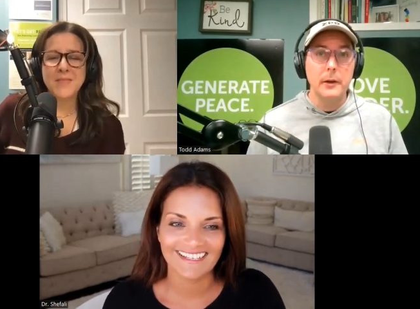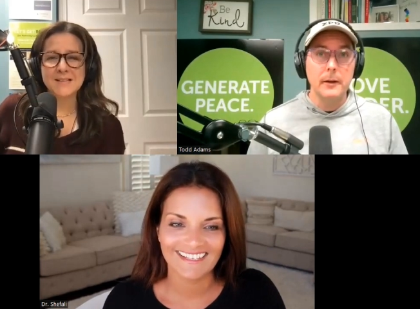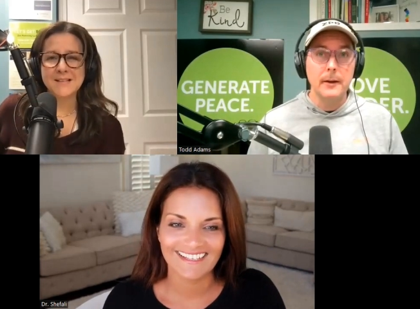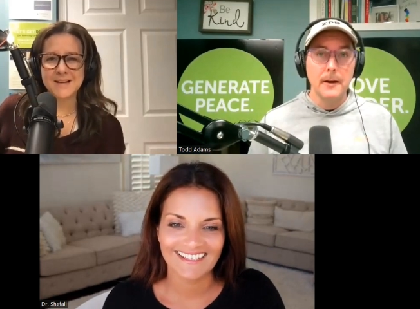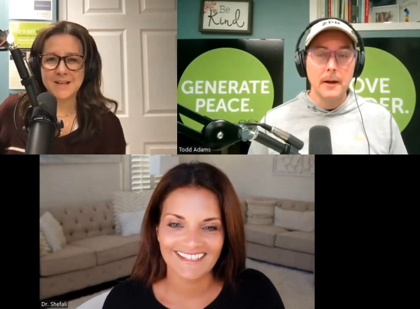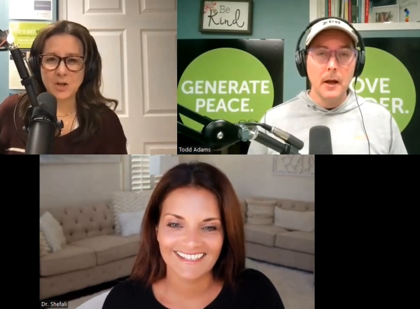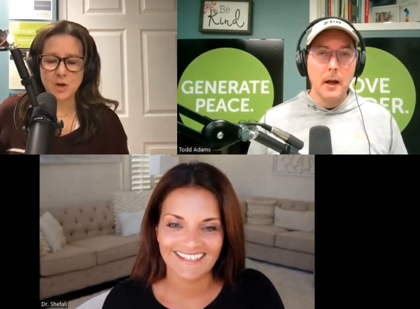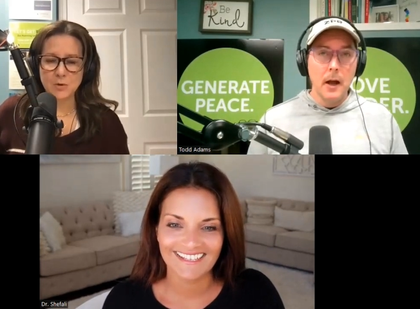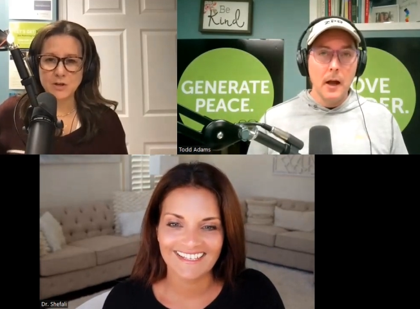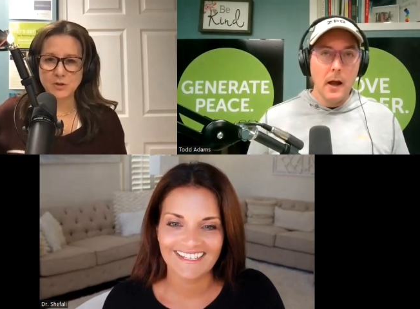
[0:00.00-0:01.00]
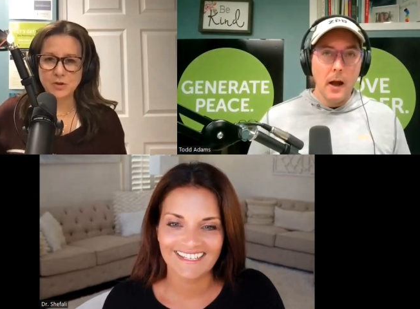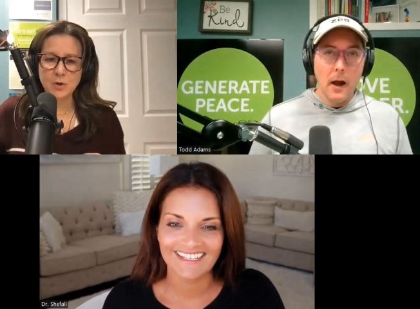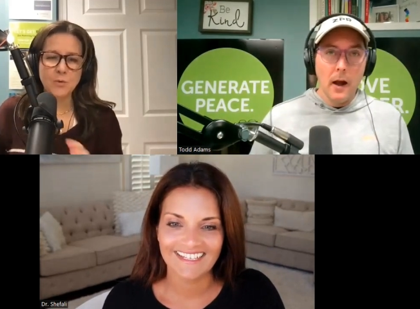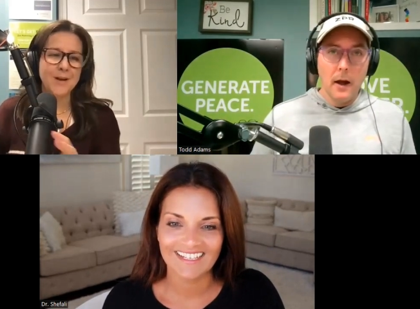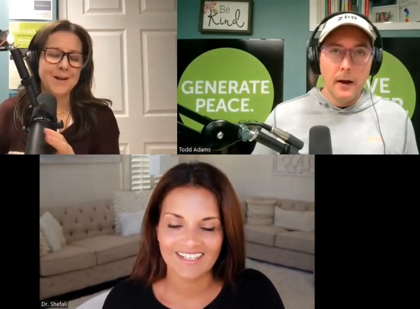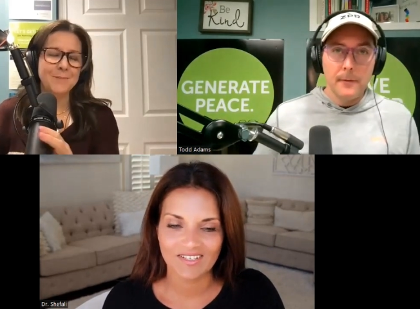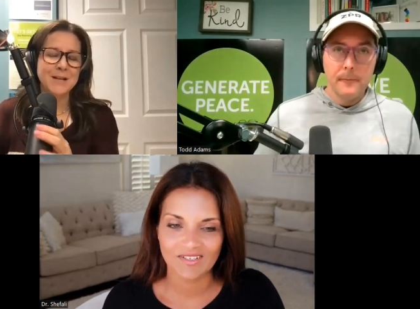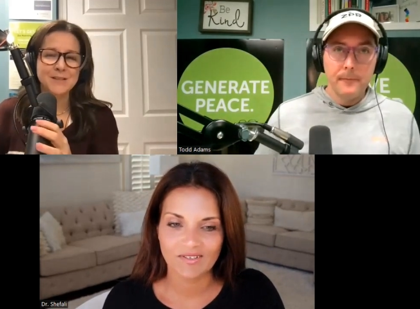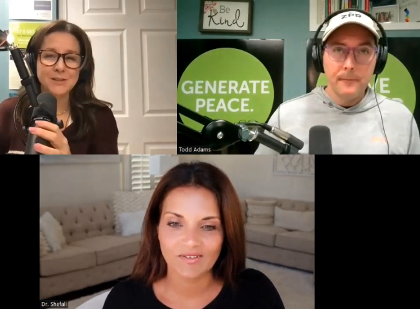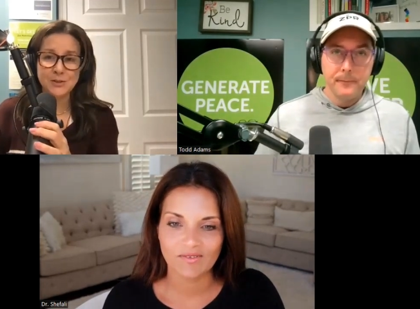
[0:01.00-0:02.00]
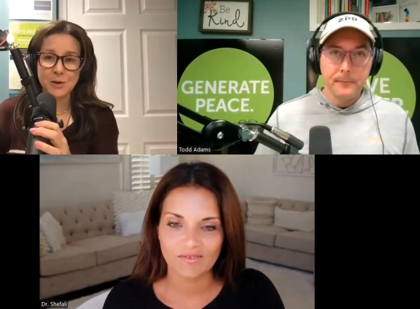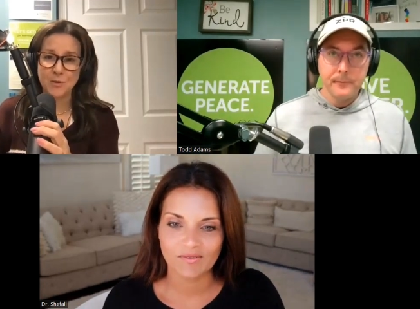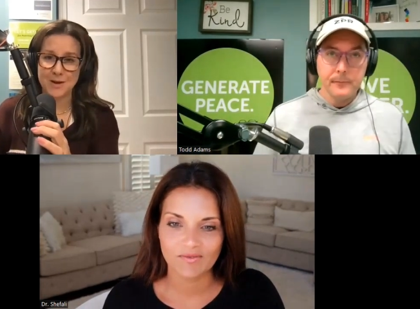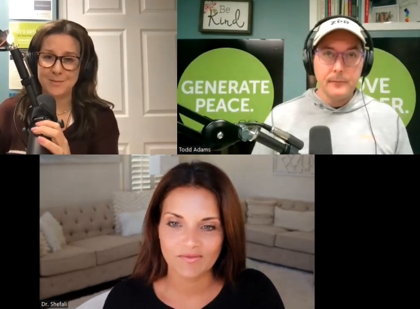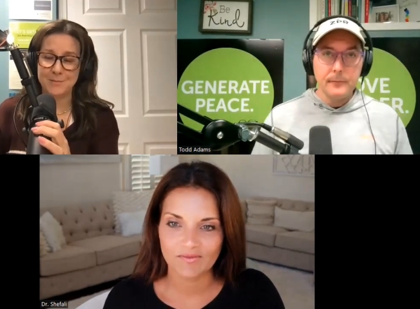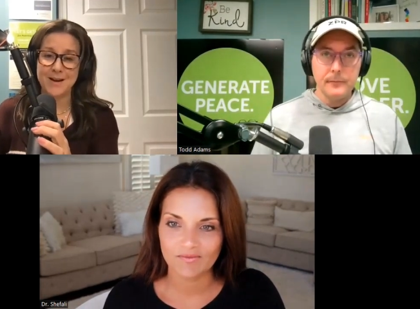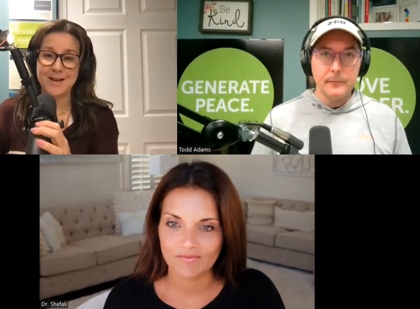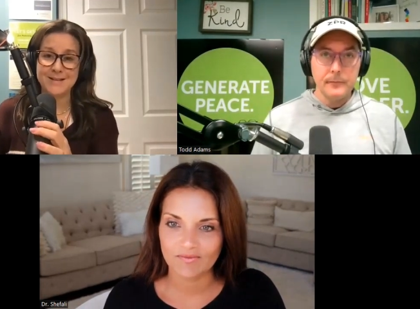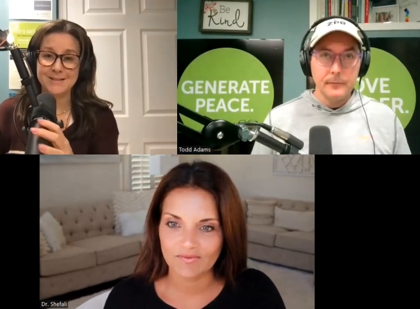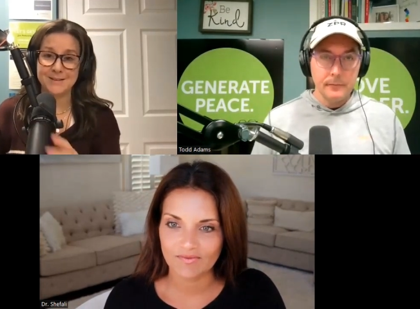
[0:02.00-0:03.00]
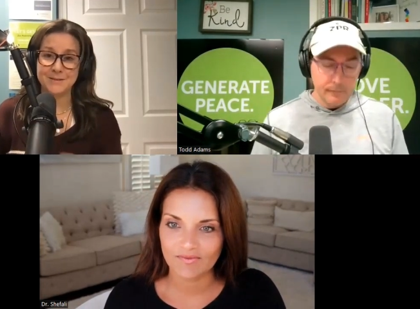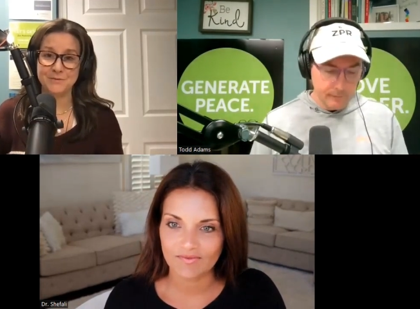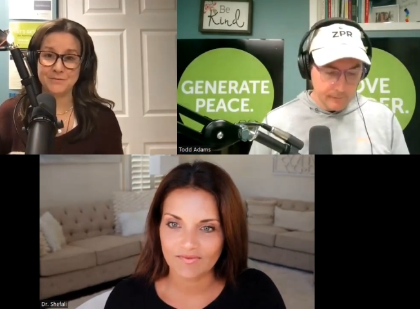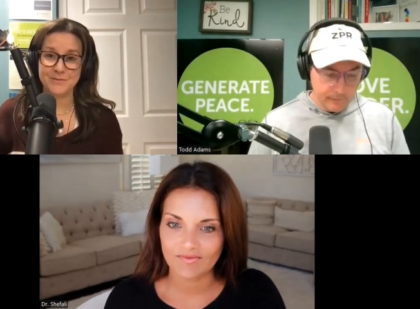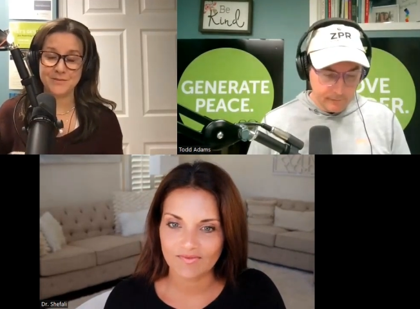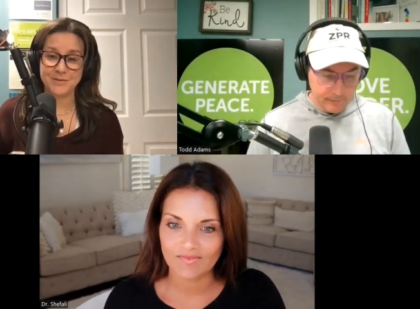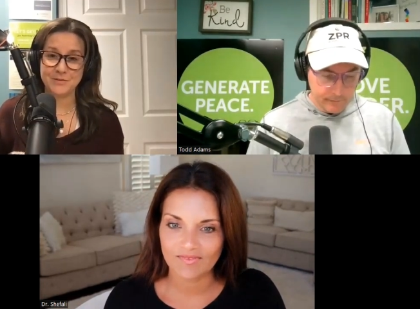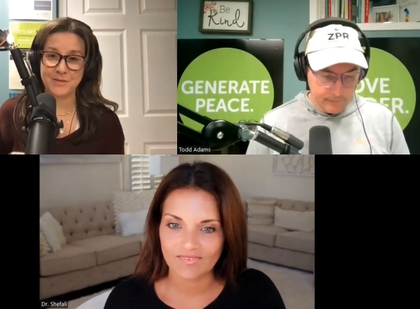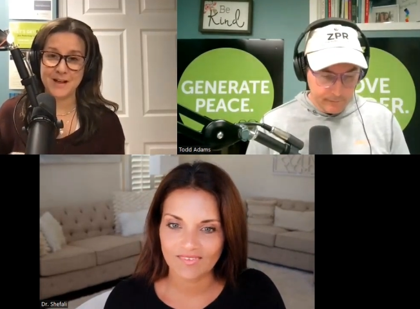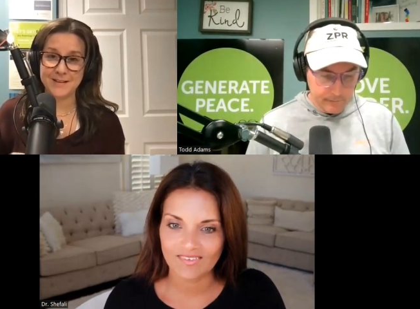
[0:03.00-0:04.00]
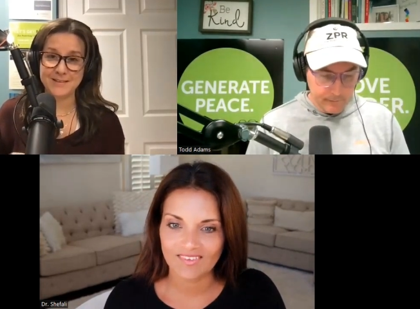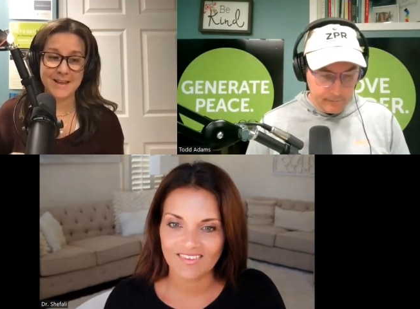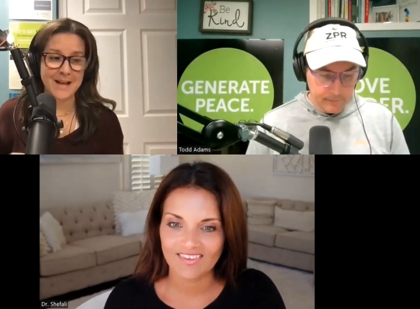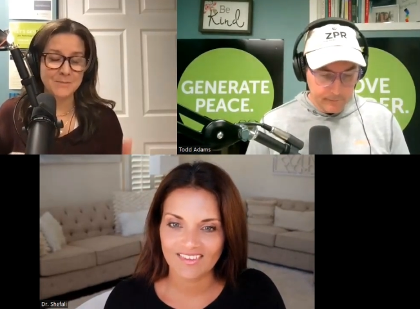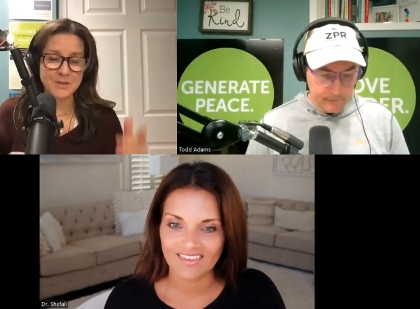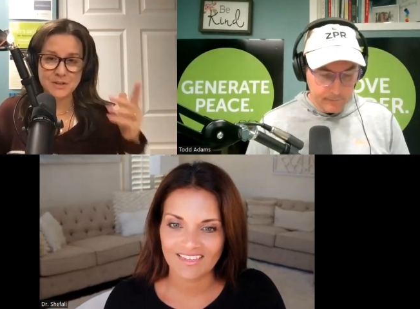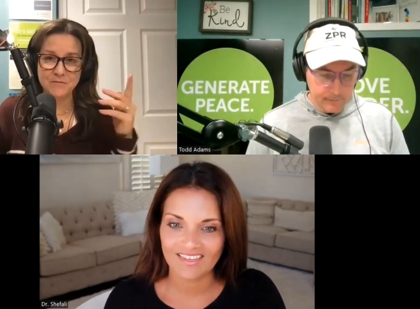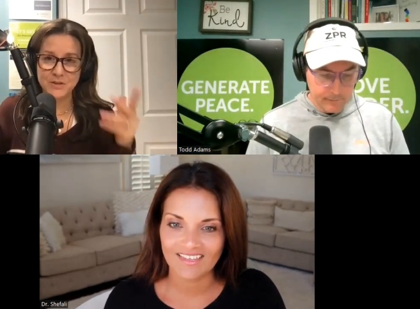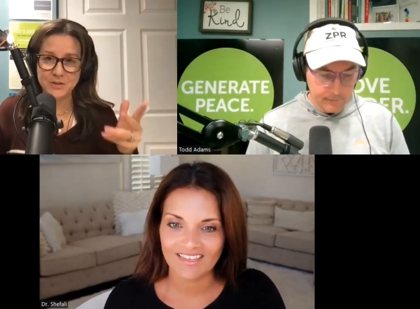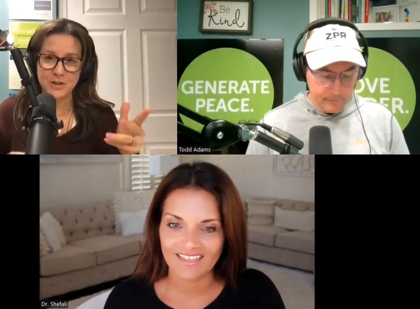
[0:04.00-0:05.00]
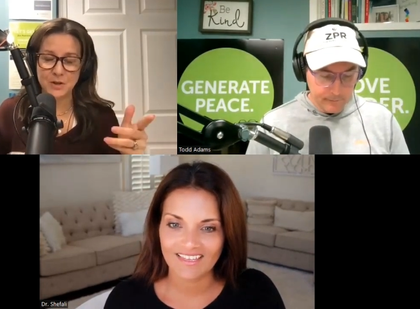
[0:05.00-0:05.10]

Speaker 1: that's kind of, you know, it's so, I mean, it's so comprehensive, Shefali. Like I'm just envisioning